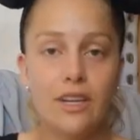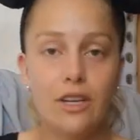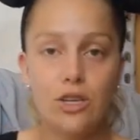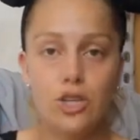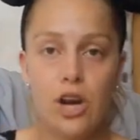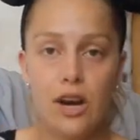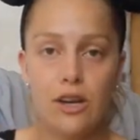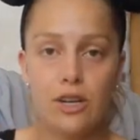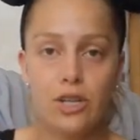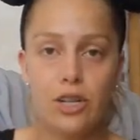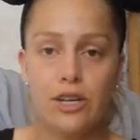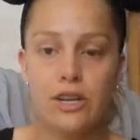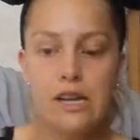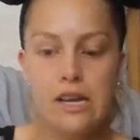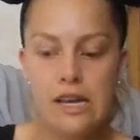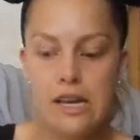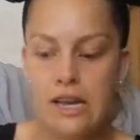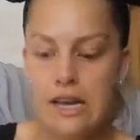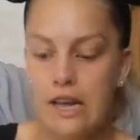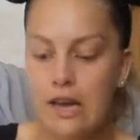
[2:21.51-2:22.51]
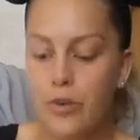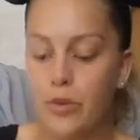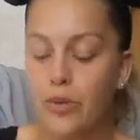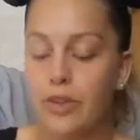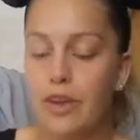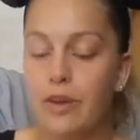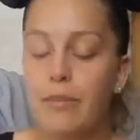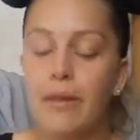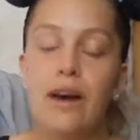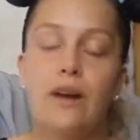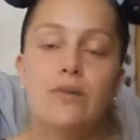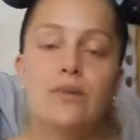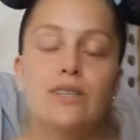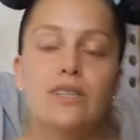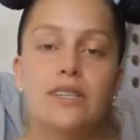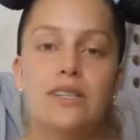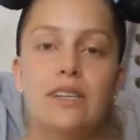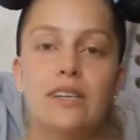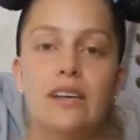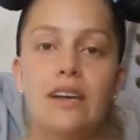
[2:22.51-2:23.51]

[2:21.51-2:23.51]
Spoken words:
Charger. With the amount